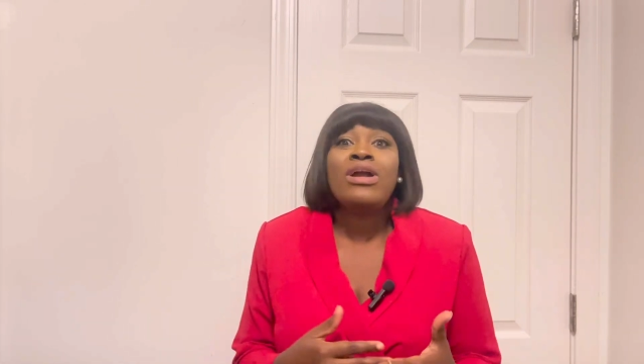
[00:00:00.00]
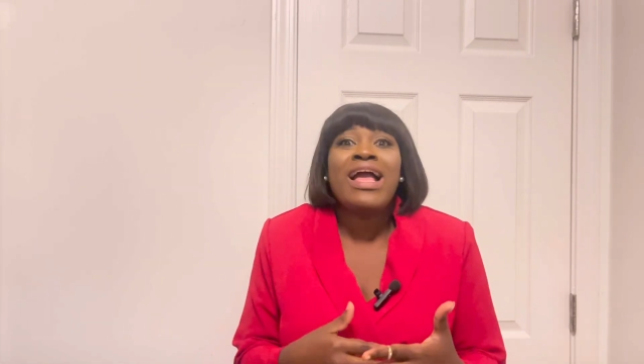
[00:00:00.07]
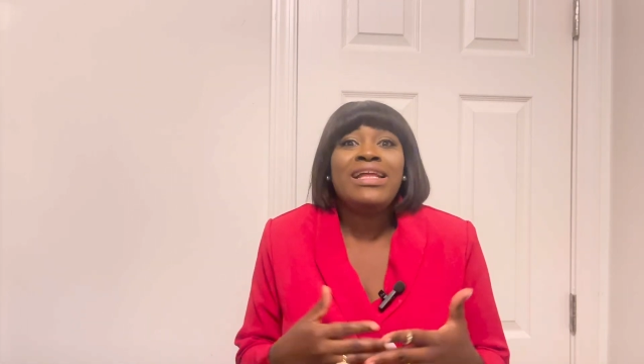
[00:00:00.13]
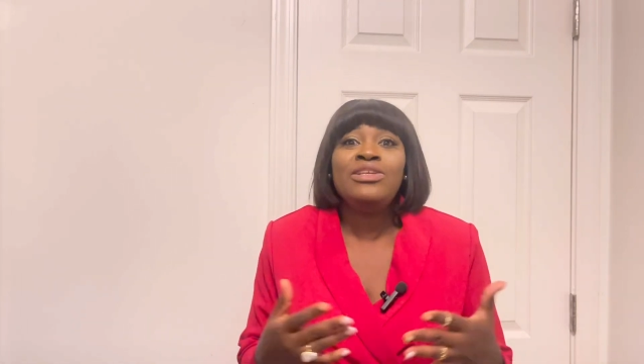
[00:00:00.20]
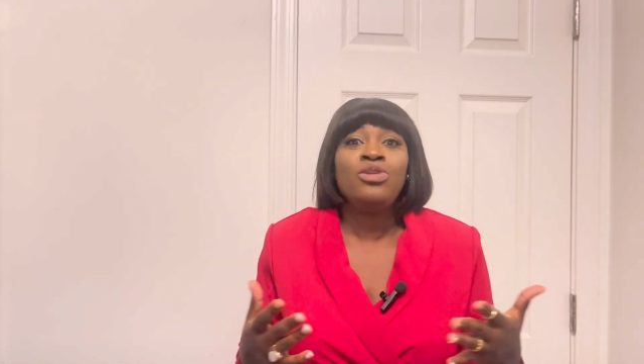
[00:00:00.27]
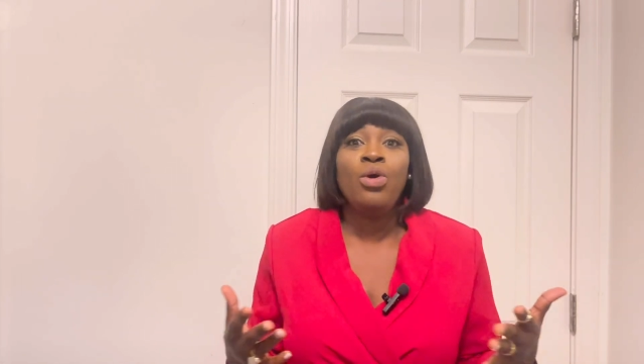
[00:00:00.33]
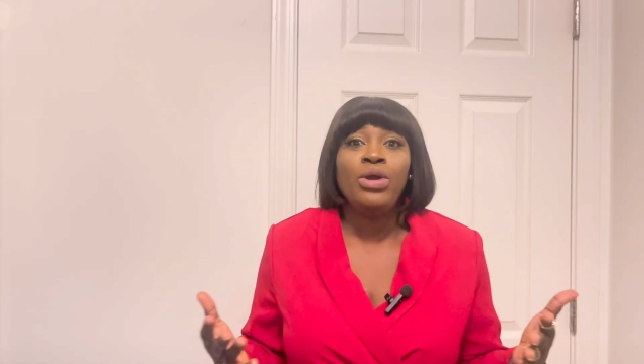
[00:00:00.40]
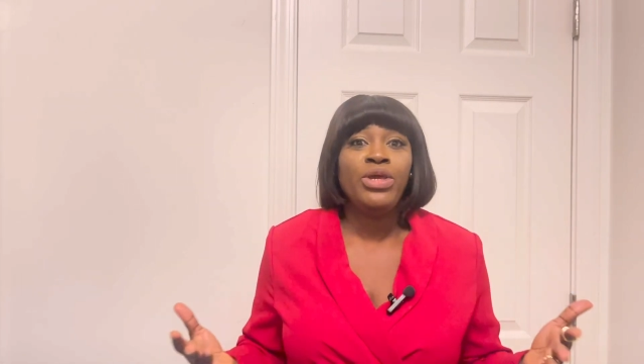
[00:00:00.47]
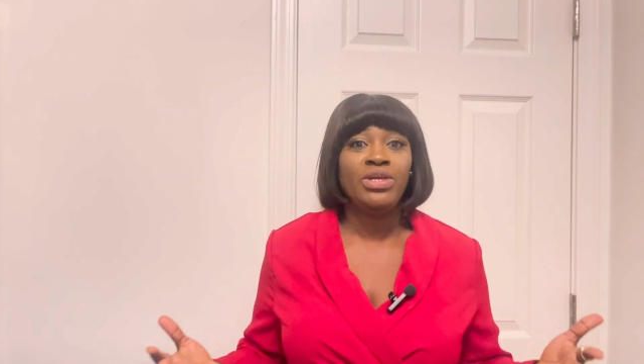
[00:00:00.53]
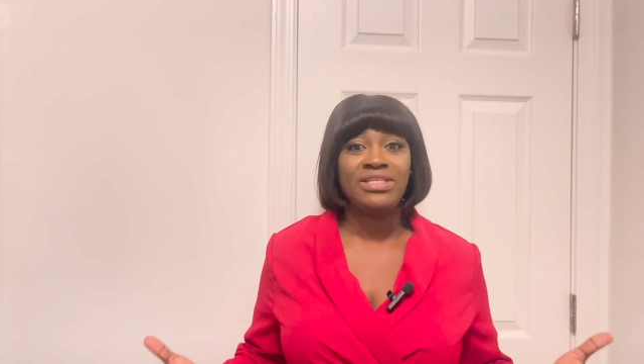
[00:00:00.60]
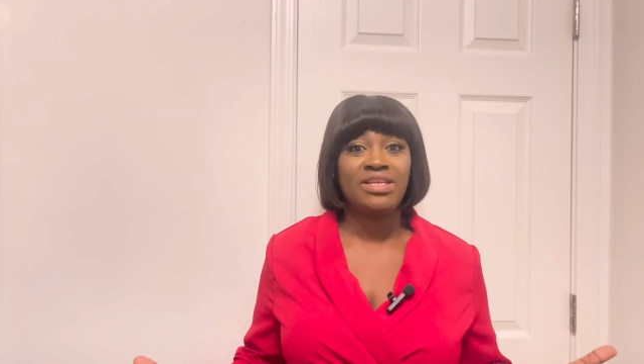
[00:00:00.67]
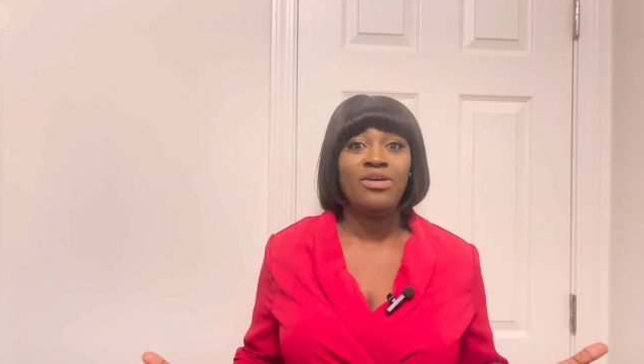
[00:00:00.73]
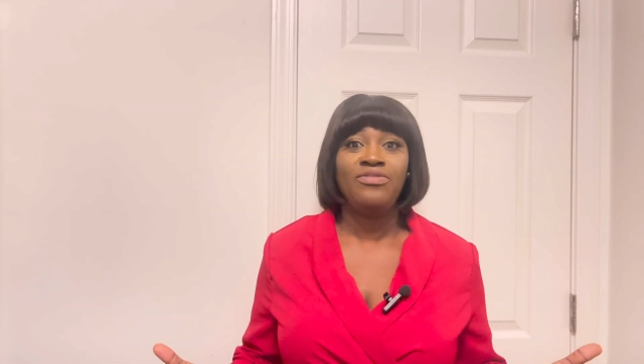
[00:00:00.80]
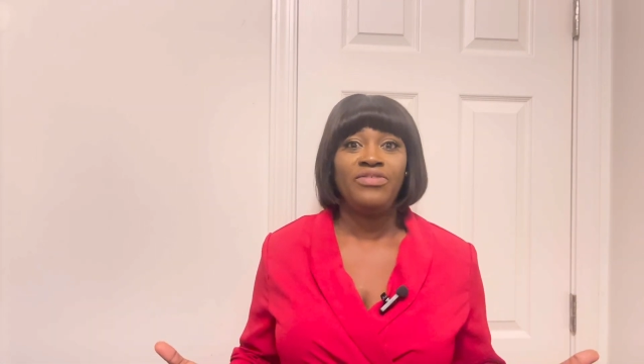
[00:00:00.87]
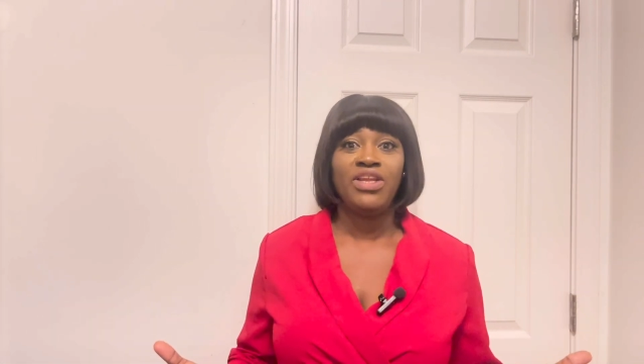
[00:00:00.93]
can't know
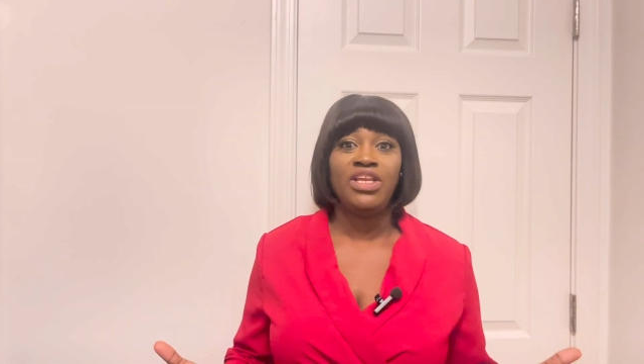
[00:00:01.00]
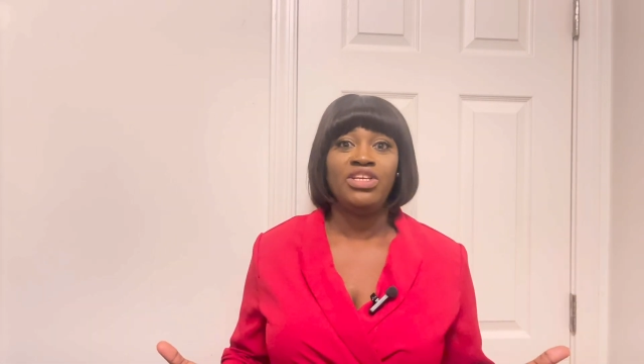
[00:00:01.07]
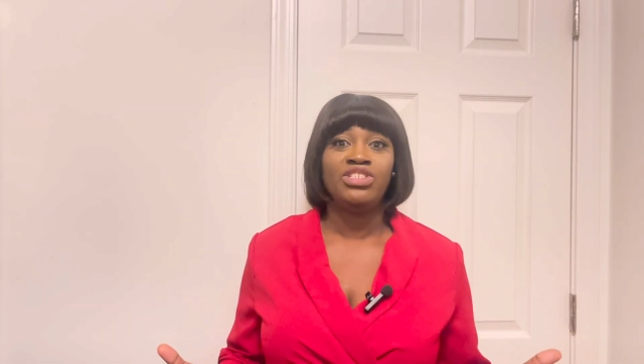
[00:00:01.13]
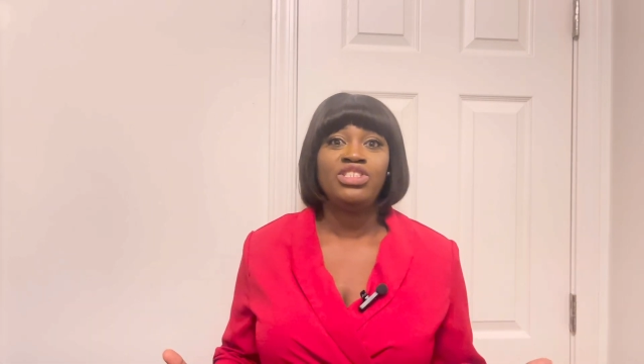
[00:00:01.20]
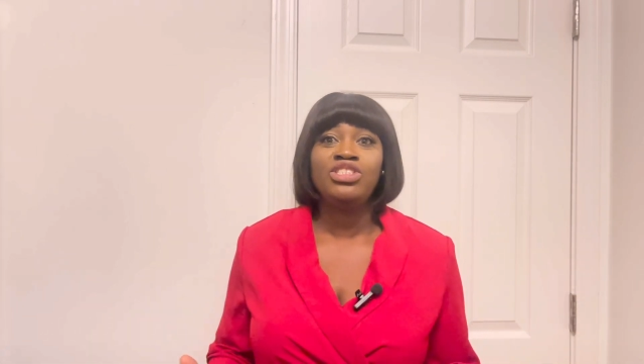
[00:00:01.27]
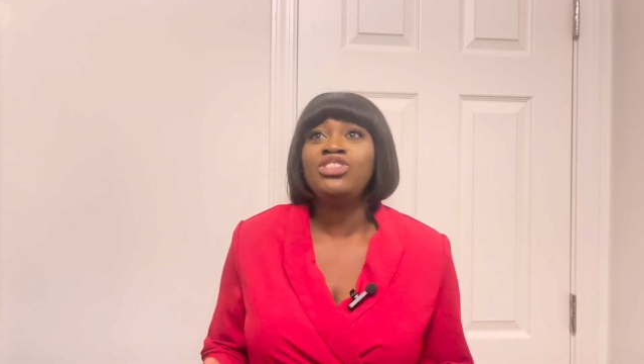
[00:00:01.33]
yourself finish.